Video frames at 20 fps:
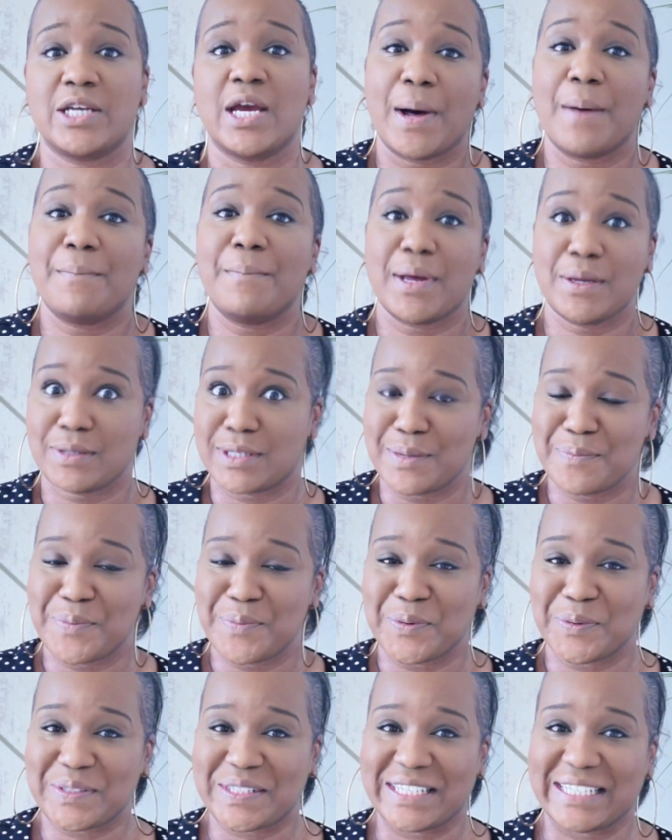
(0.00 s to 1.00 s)
But most
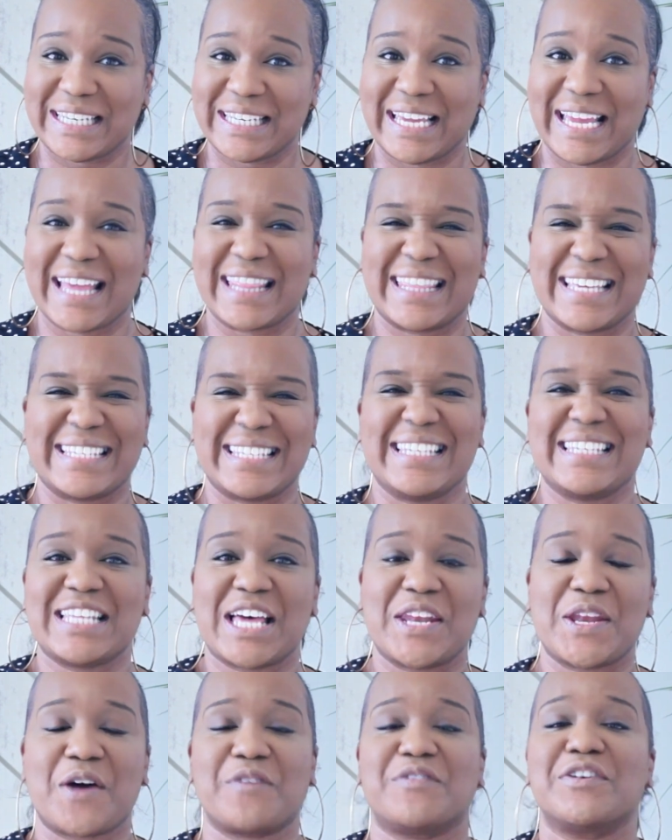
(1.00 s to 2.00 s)
importantly, this is
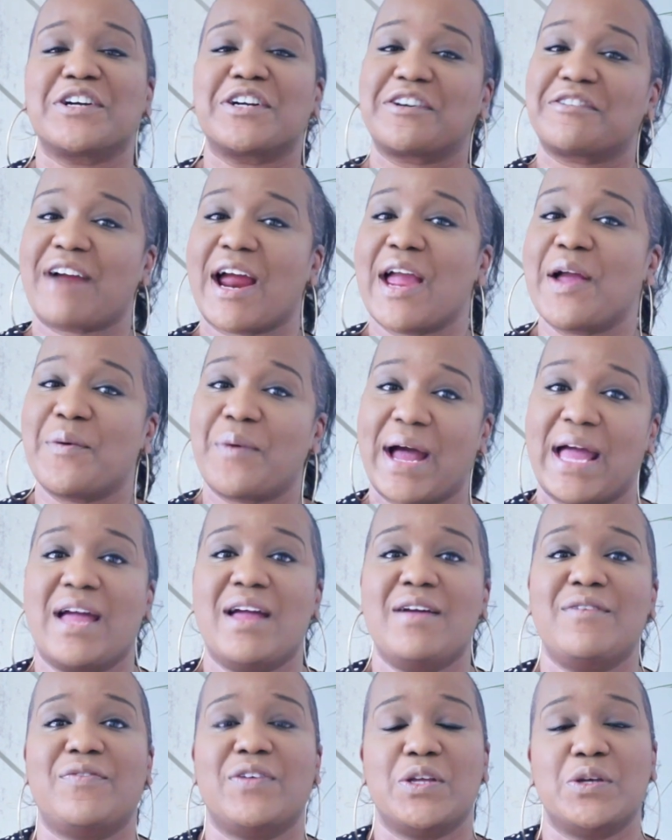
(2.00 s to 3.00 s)
another great
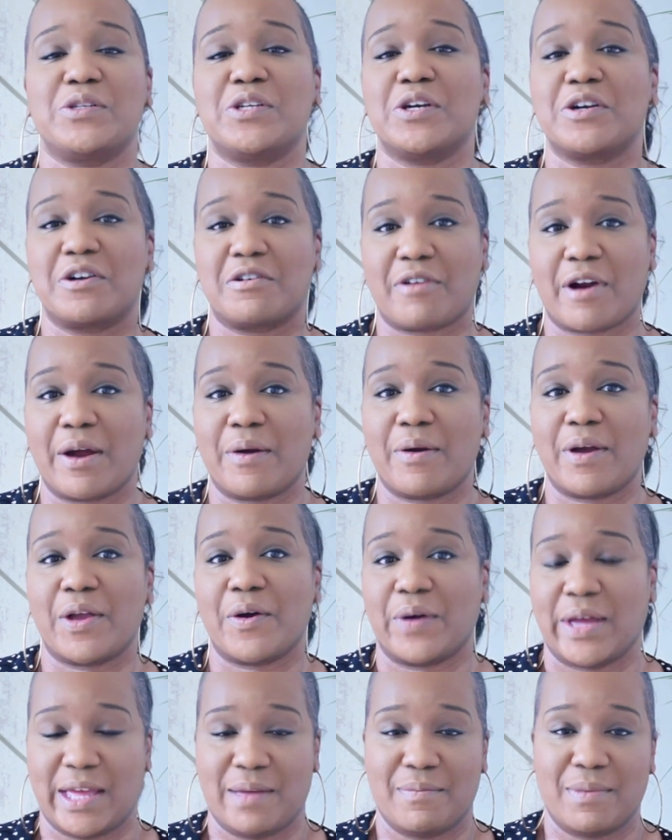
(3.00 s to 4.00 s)
way for you to grow
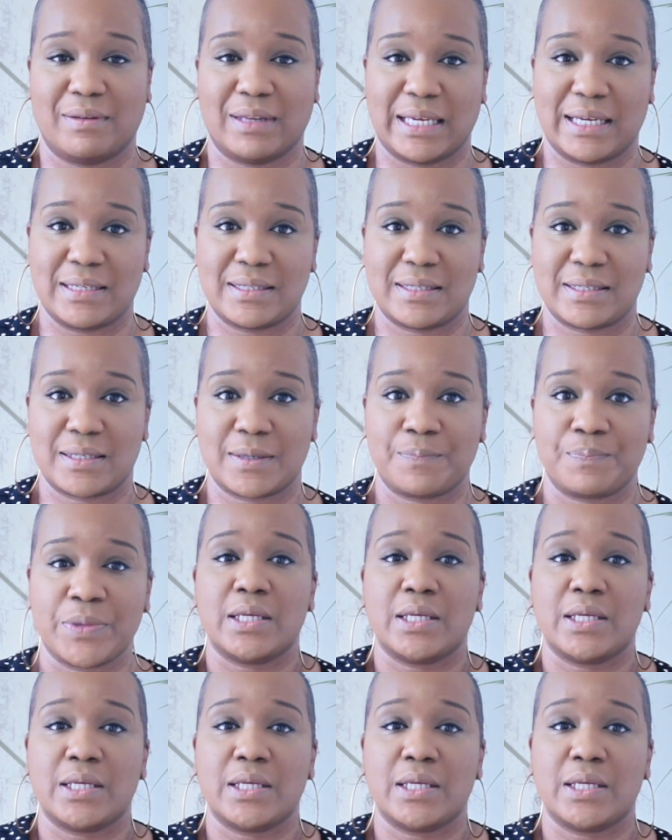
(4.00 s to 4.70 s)
your email list.